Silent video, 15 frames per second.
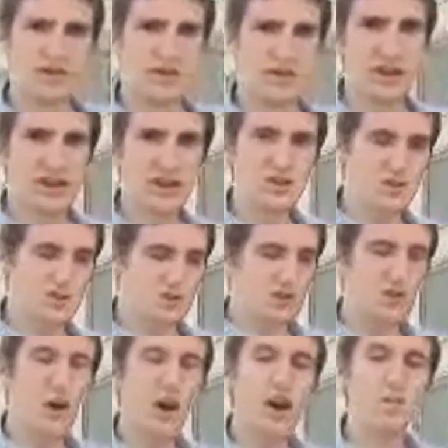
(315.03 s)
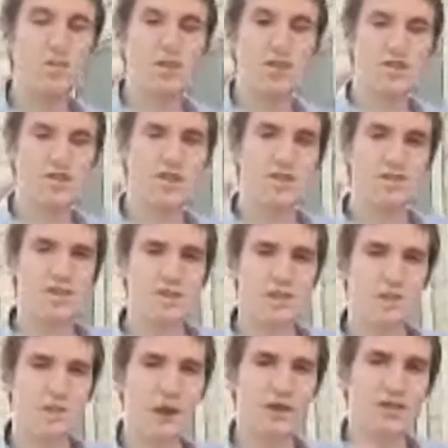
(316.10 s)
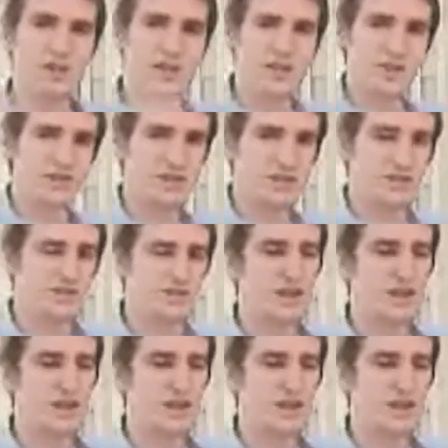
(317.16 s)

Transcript: You're not going to do it too hard, but this gives it the amount of distance.